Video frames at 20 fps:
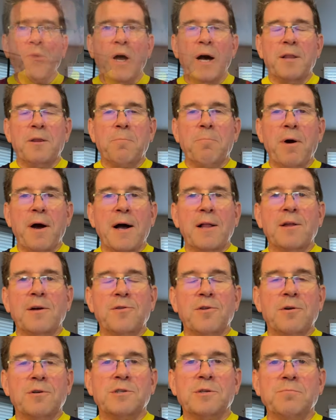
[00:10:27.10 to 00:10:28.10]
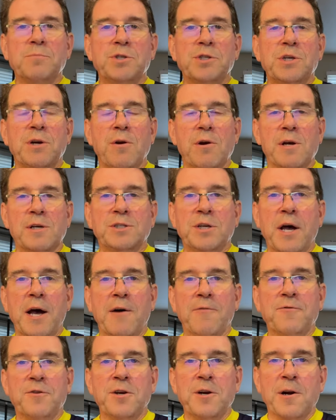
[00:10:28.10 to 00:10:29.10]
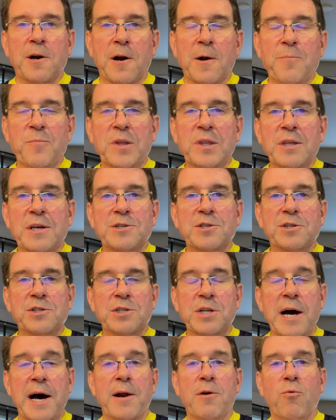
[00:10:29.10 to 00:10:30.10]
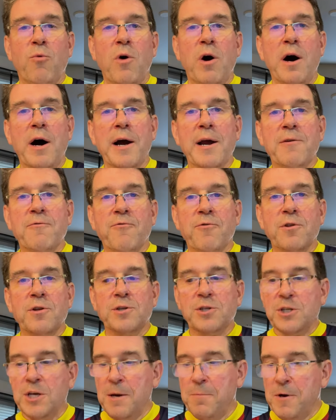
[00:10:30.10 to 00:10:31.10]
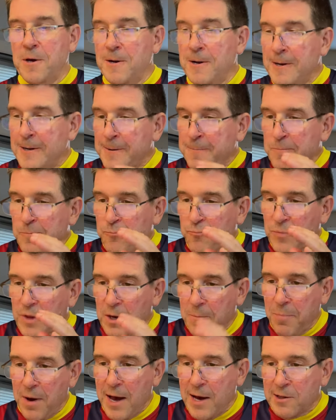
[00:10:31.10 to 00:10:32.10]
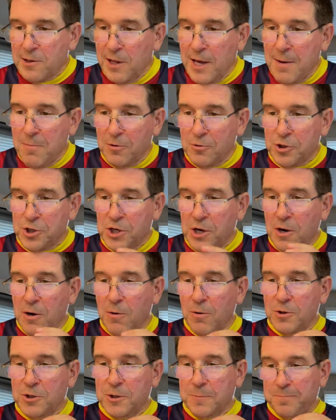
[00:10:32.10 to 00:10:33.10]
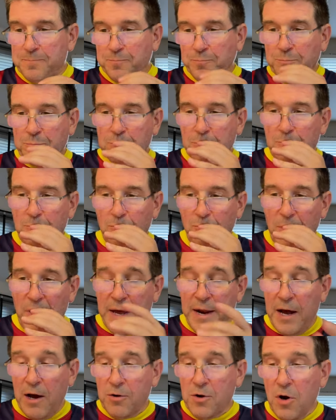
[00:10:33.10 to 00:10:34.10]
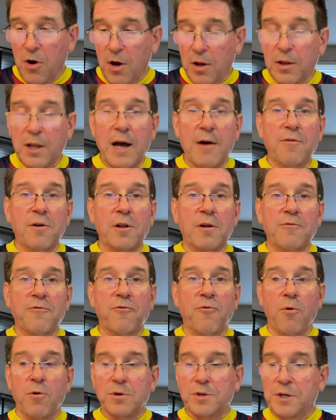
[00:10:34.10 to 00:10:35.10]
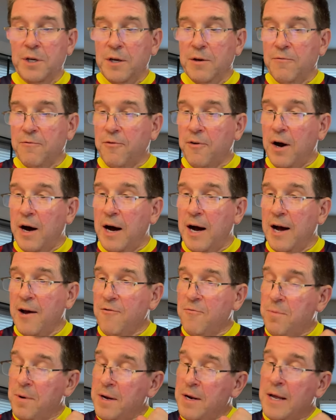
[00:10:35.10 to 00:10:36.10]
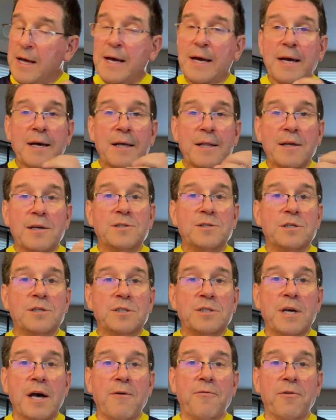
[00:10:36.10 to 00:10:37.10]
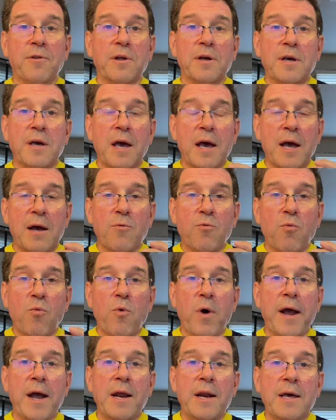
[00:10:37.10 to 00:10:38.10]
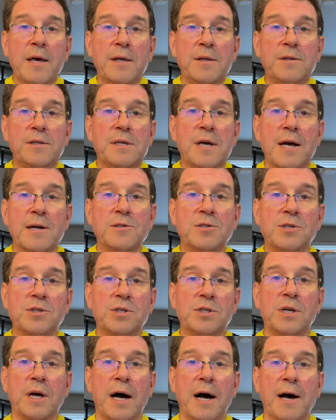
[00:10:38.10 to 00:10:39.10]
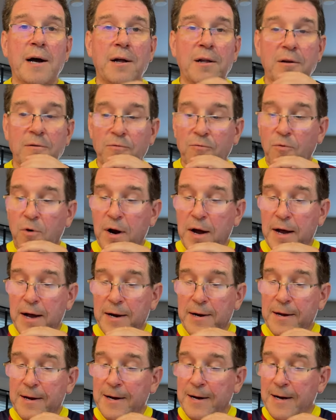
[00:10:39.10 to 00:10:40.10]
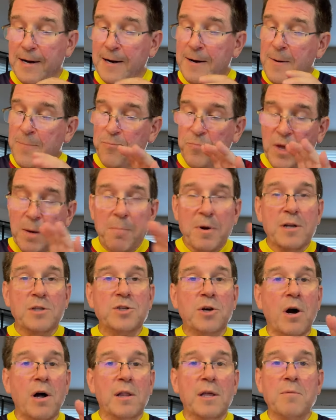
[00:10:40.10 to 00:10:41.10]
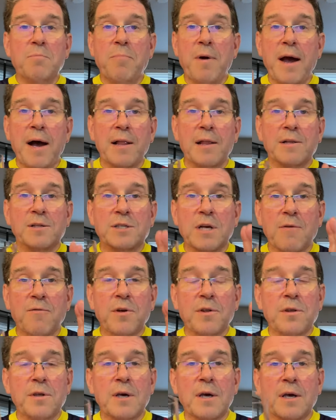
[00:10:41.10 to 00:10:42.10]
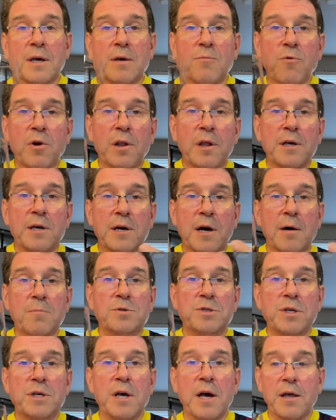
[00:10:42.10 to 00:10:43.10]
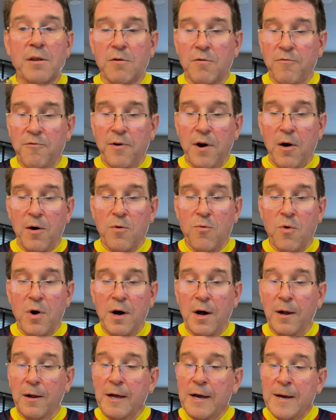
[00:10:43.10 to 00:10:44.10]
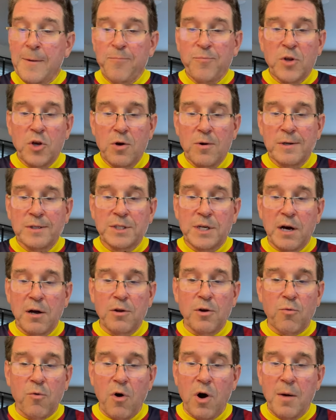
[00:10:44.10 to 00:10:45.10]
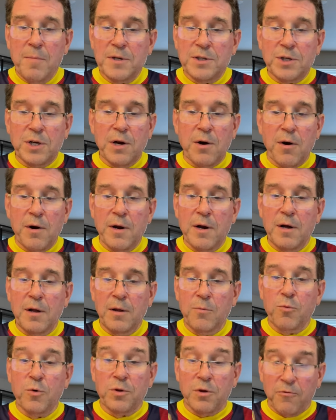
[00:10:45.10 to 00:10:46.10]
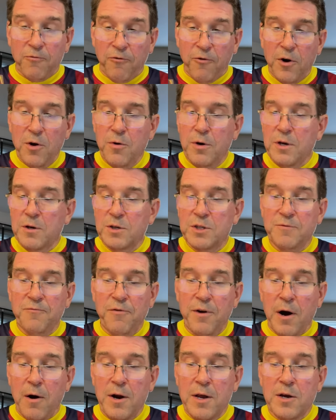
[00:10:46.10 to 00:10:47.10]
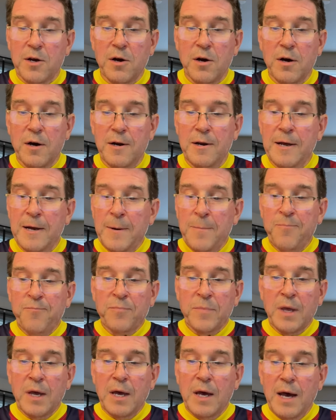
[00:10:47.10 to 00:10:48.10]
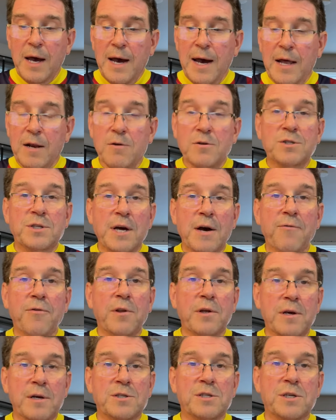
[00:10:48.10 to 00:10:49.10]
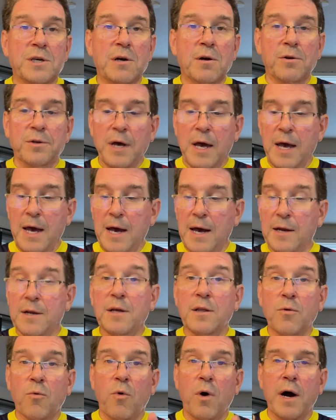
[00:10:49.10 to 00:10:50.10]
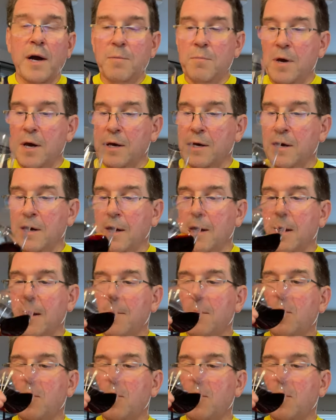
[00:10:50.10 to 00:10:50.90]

On the palate, there's some serious heft here. I mean, this is not a wine for the timid. Back label shows an alcohol level of 14.5, but this is definitely a weighty, dense style of red. Uh, but it's all in balance. Everything really comes together very well. You can tell the raw material with the fruit is very good, and there's definitely a skilled hand in the winemaking.